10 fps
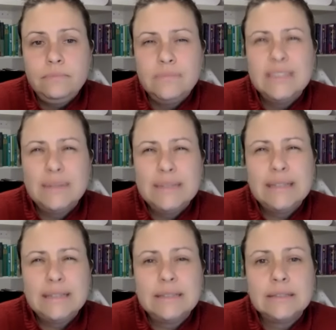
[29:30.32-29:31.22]
Does that make
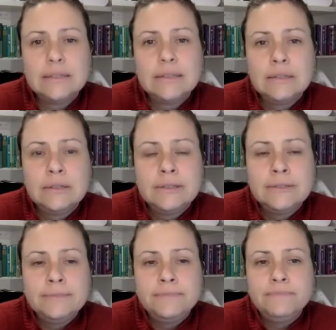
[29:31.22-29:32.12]
sense?
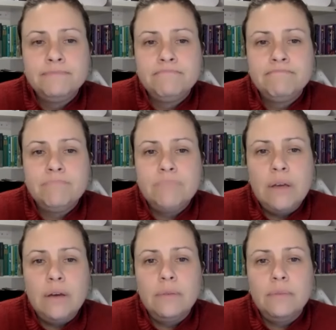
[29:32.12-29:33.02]

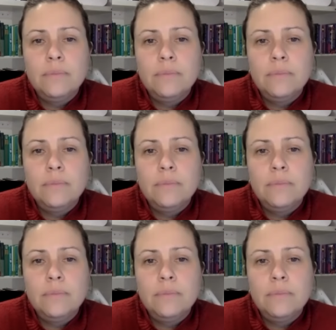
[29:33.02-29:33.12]
Yeah.